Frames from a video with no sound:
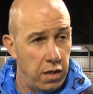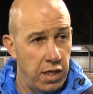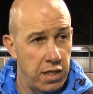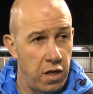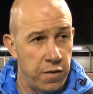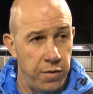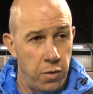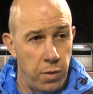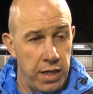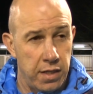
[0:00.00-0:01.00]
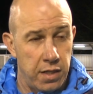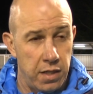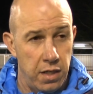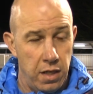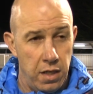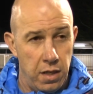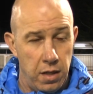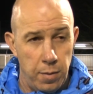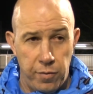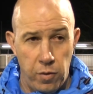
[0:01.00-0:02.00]
these last few weeks,
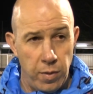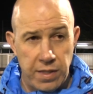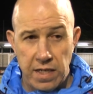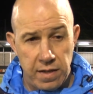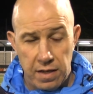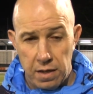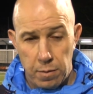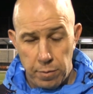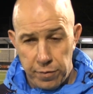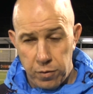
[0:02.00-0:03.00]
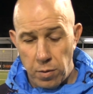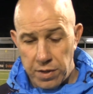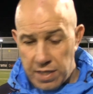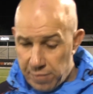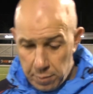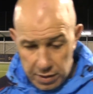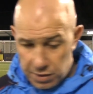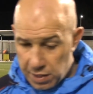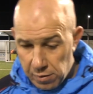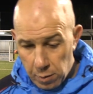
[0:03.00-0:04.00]
performances haven't been
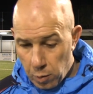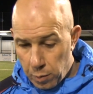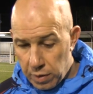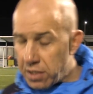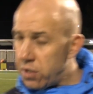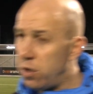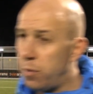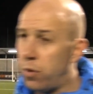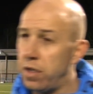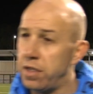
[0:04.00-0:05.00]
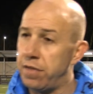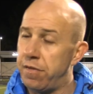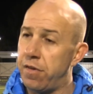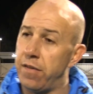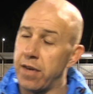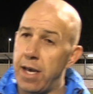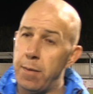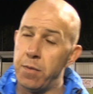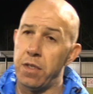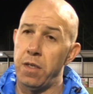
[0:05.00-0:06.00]
terrible, but that's 2 points in 5
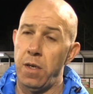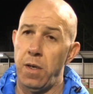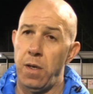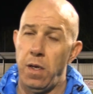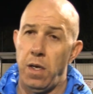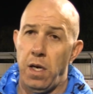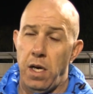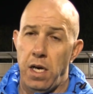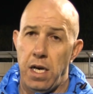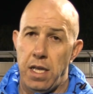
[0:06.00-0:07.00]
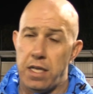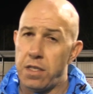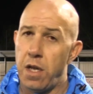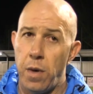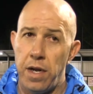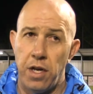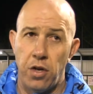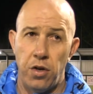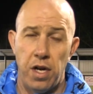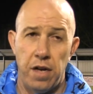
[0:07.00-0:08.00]
games, and that's nowhere near
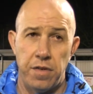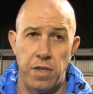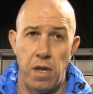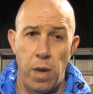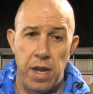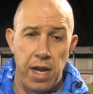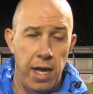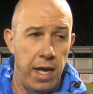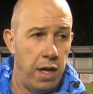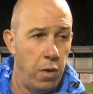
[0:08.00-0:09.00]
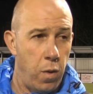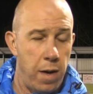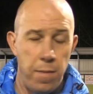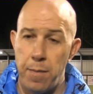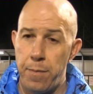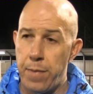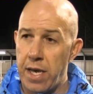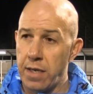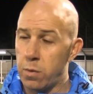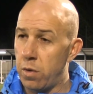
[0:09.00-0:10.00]
good enough. It's nowhere near where me and
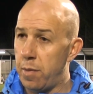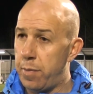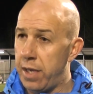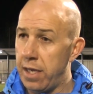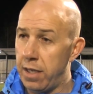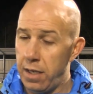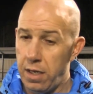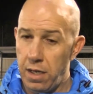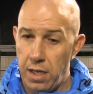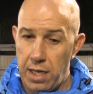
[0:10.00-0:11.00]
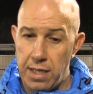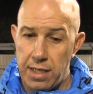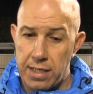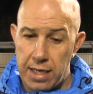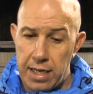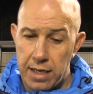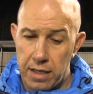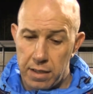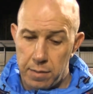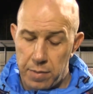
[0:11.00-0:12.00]
Bakes want to be in this league.
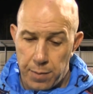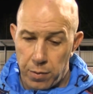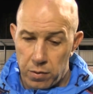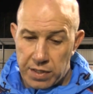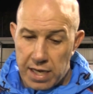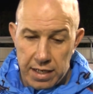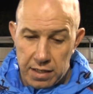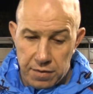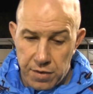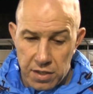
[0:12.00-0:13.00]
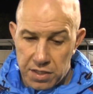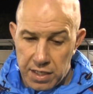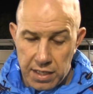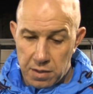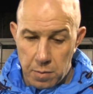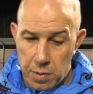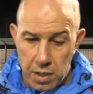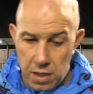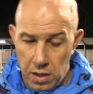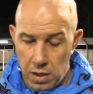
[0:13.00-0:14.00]
People will say it's first season, but